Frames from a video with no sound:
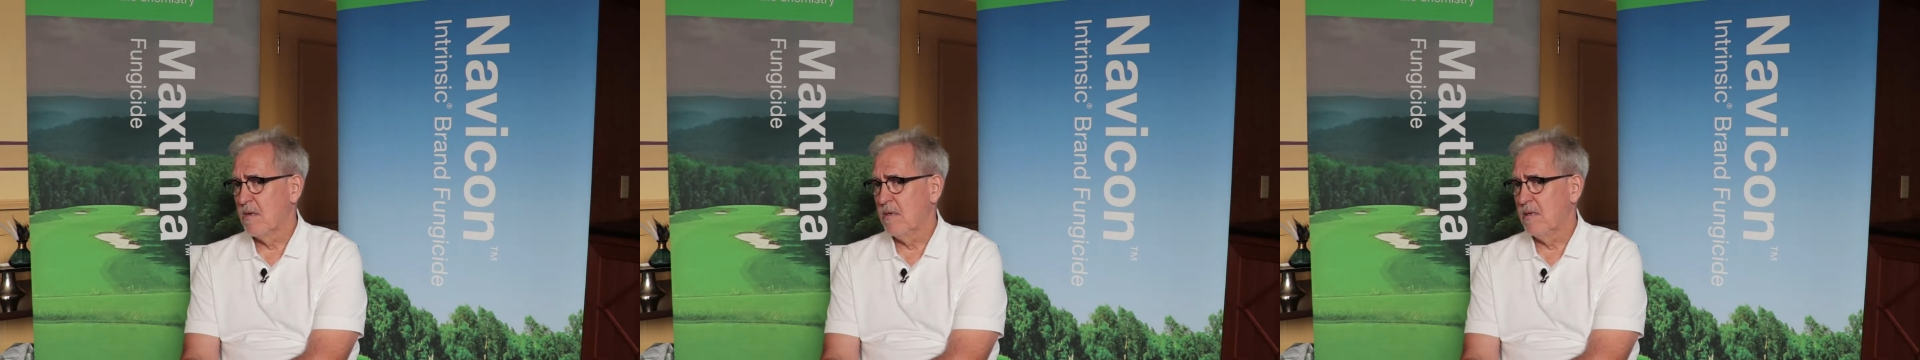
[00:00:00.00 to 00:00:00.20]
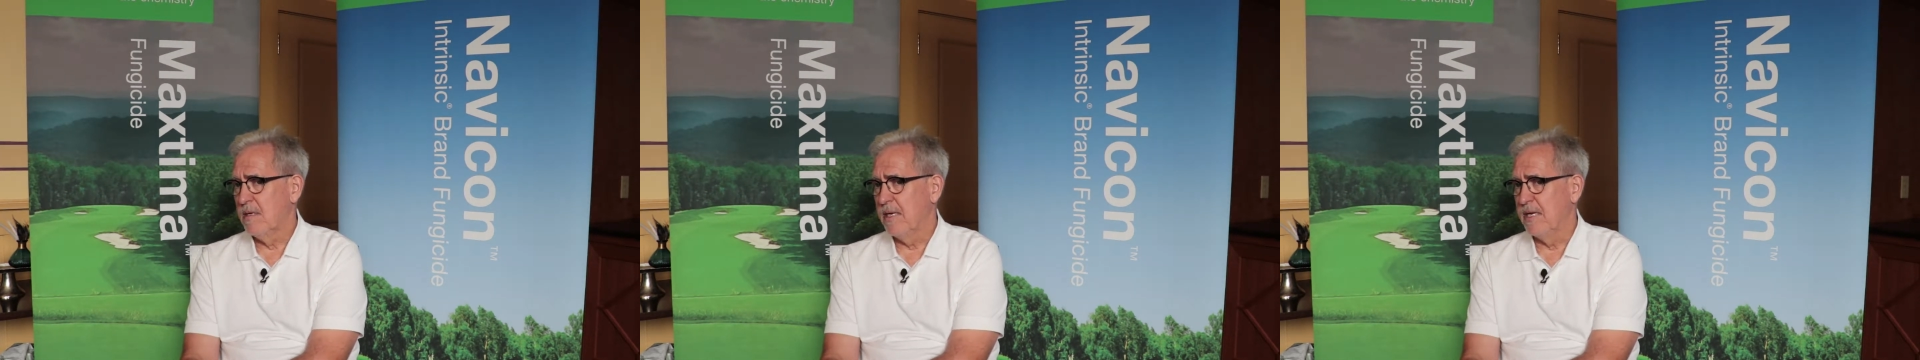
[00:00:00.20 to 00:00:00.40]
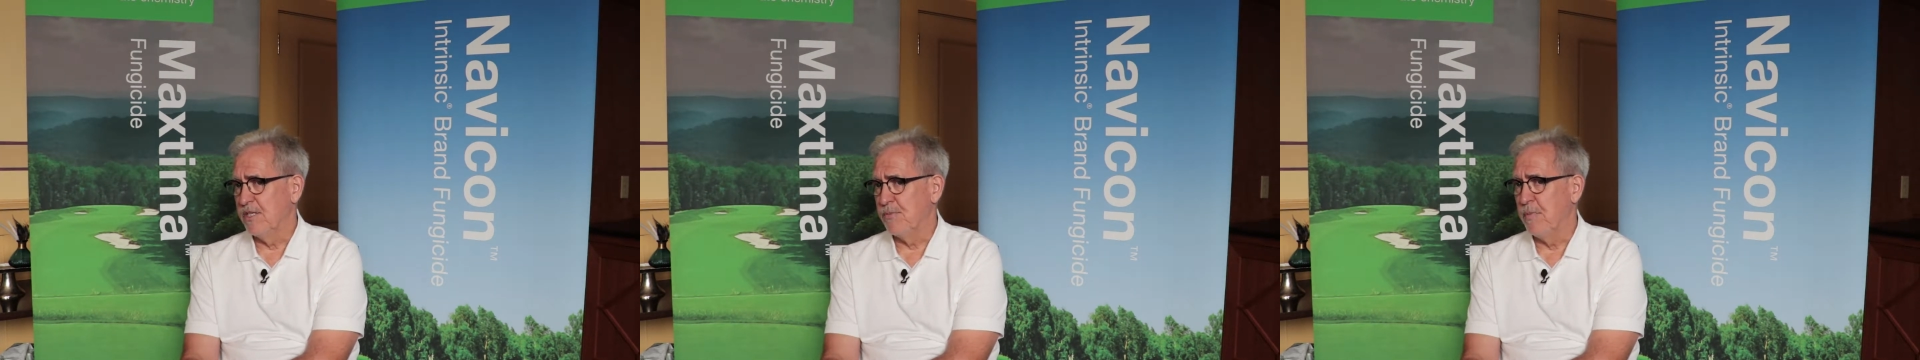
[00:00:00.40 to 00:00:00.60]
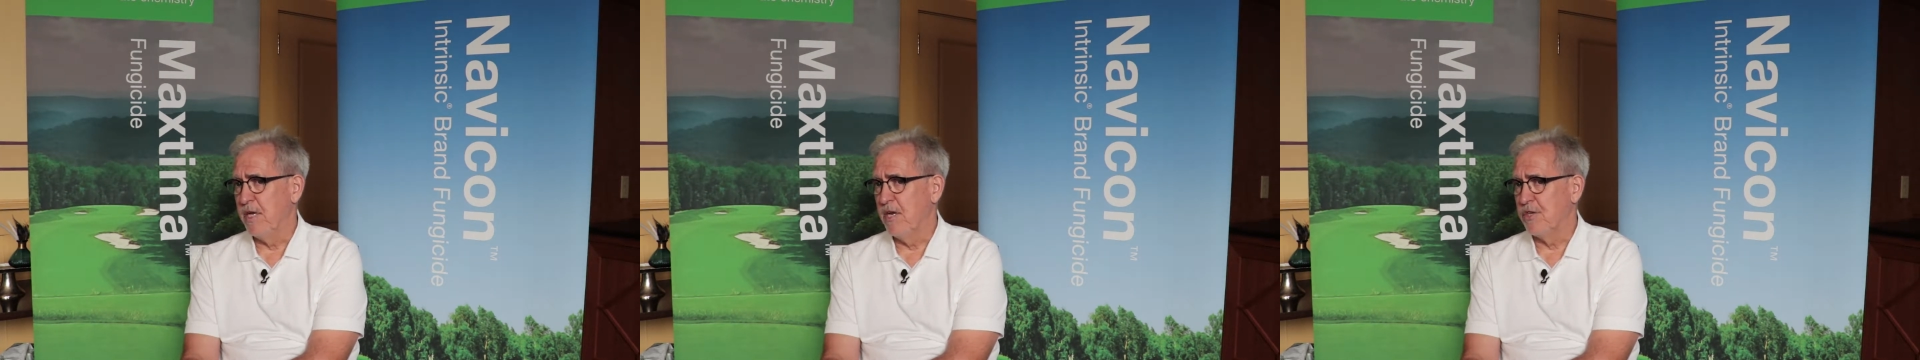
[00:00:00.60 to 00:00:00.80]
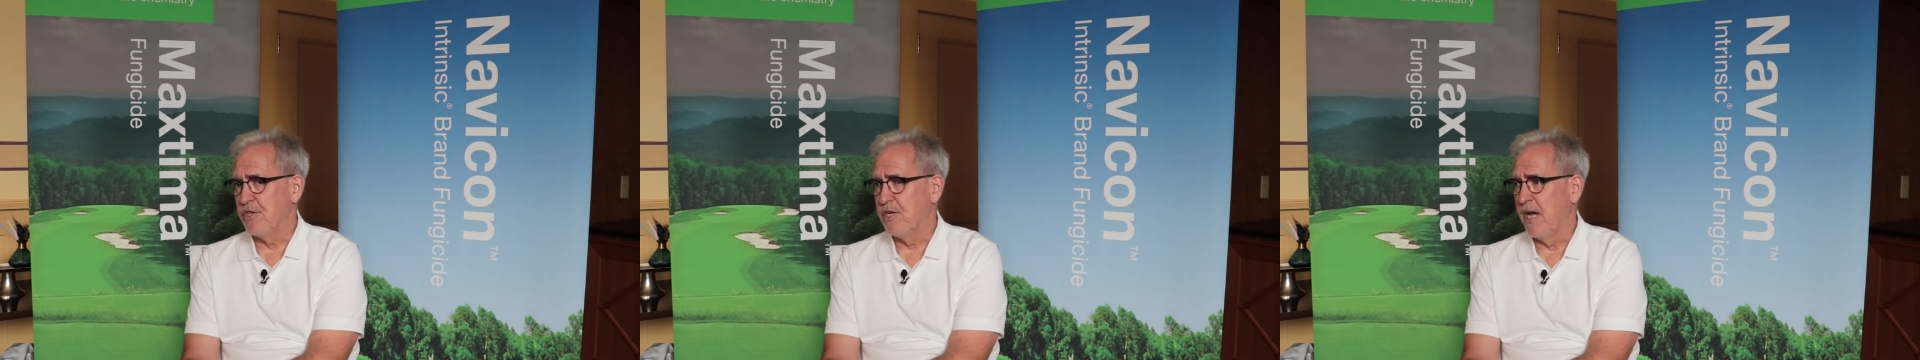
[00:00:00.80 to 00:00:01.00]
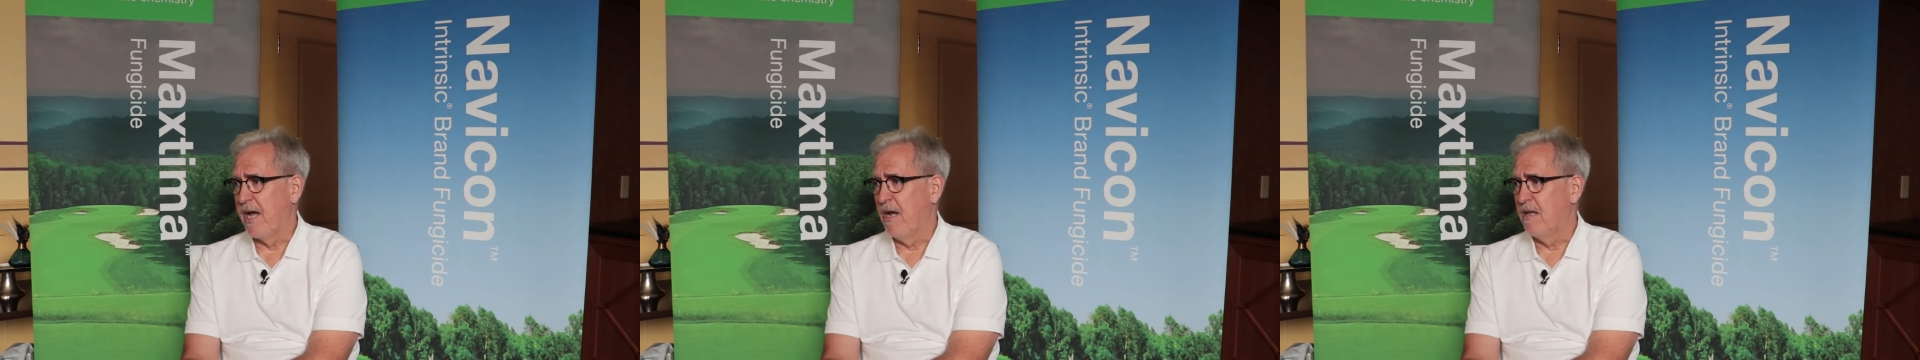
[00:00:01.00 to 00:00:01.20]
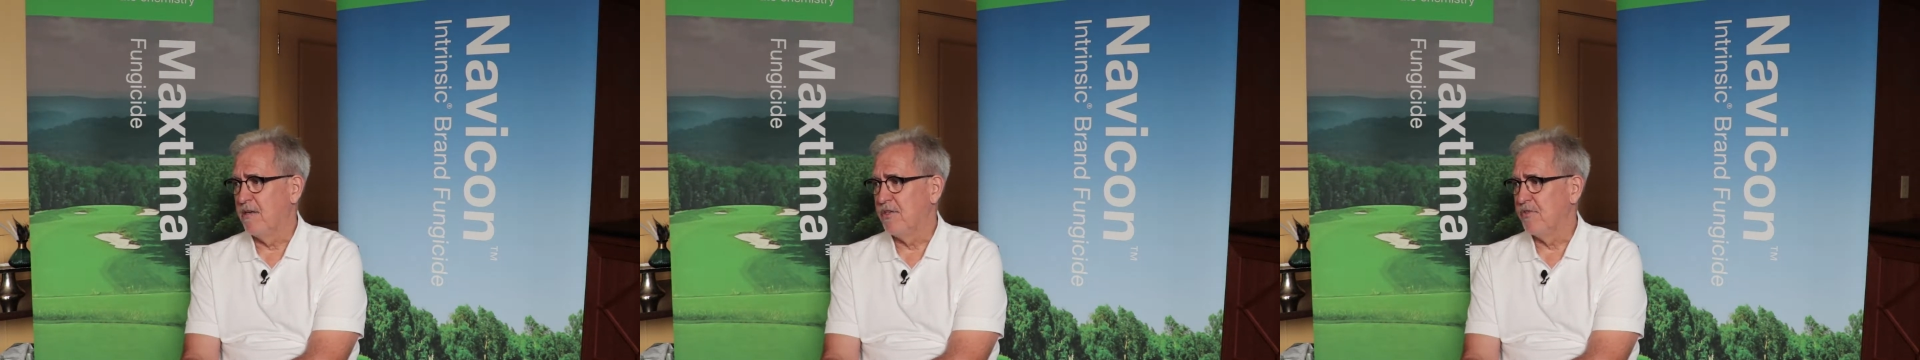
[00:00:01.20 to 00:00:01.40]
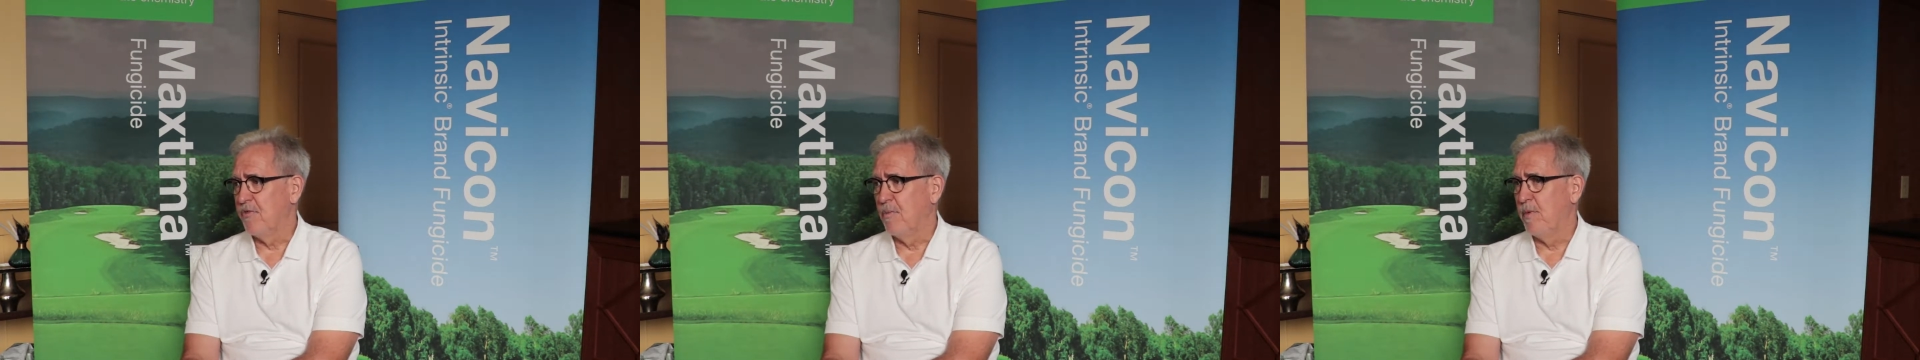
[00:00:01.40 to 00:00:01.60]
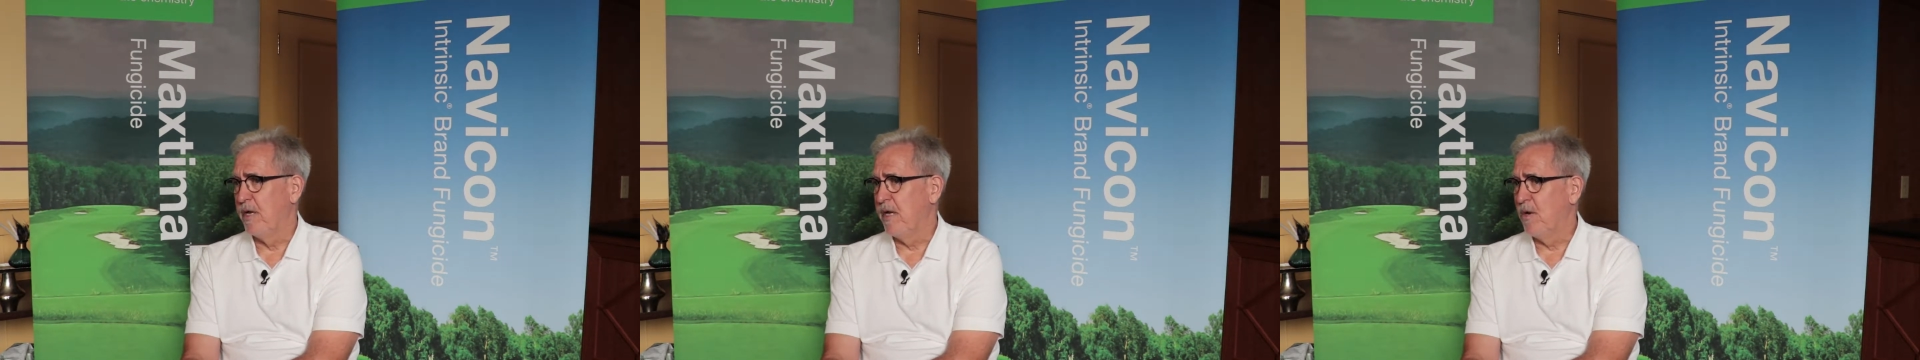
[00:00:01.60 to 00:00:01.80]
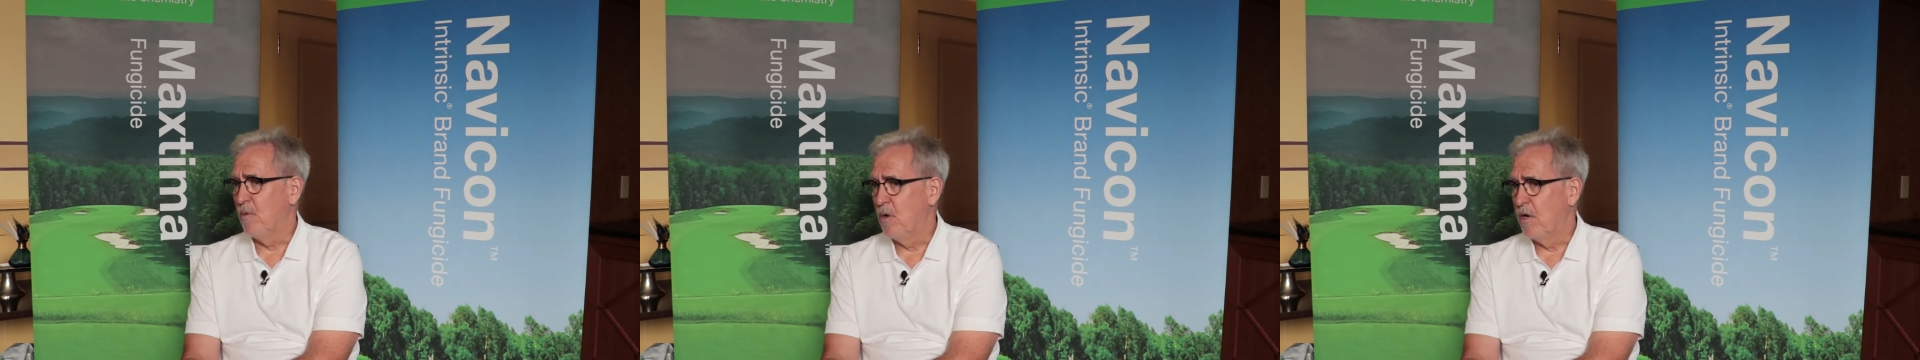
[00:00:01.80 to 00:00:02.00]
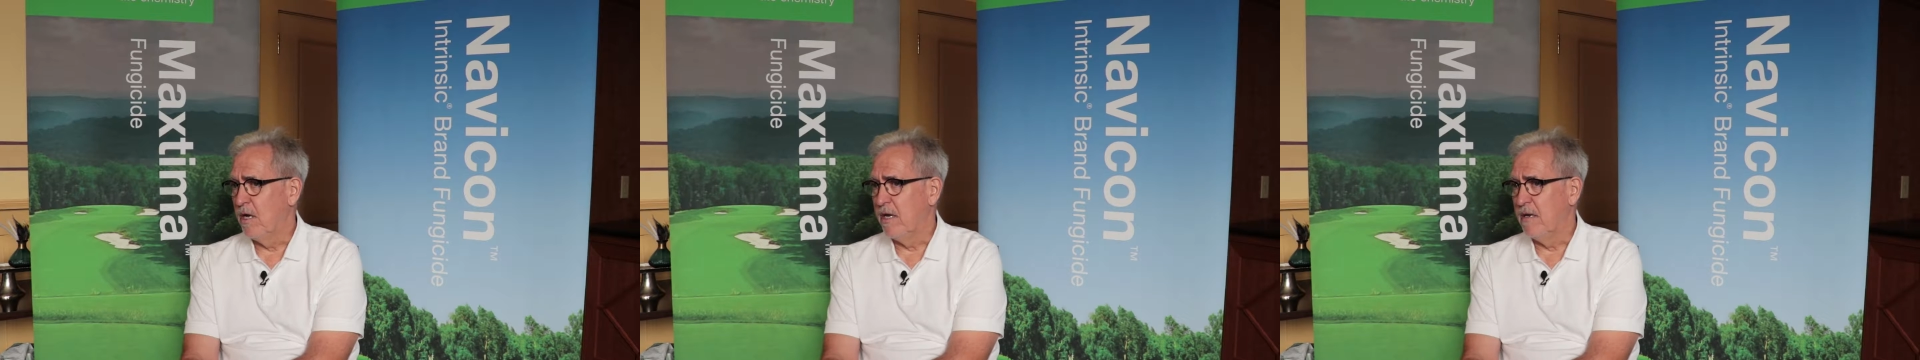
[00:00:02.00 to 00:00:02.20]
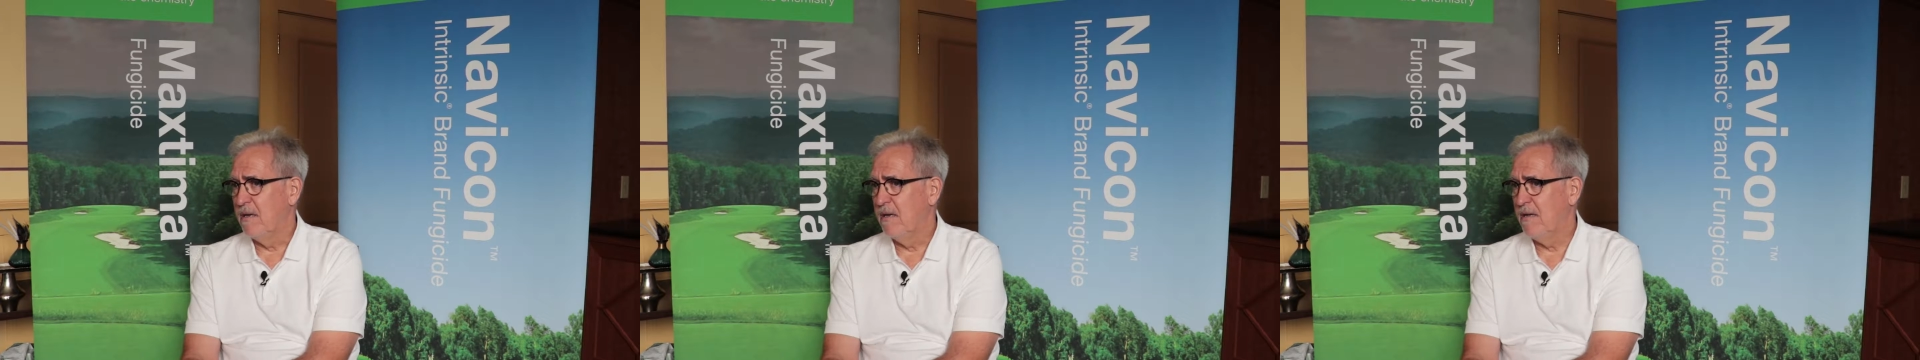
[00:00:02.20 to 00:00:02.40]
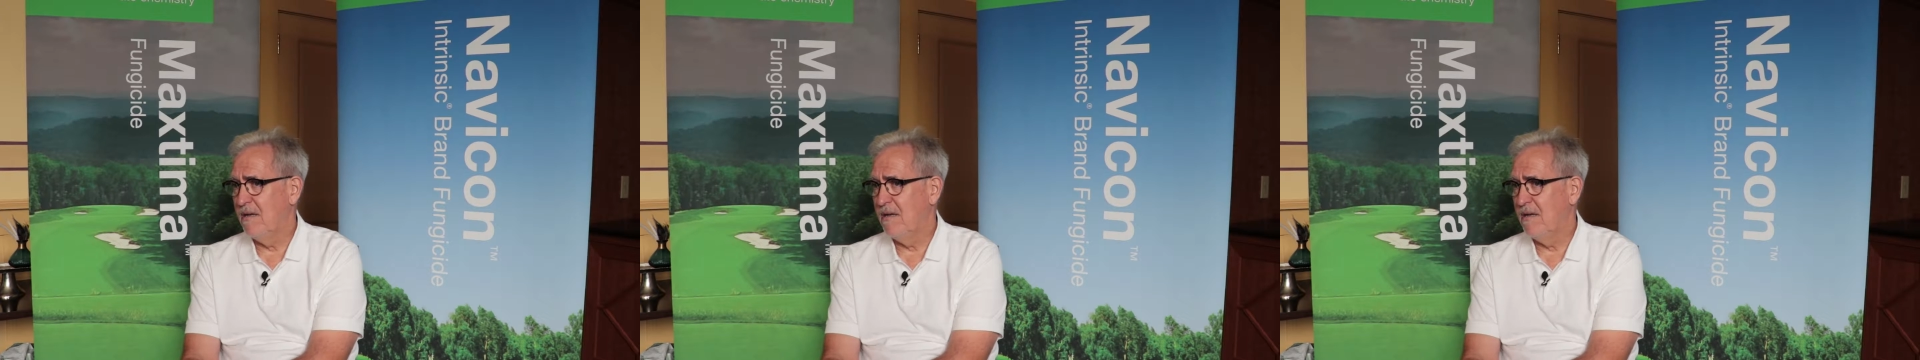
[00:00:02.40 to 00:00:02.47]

has been a challenge from day one.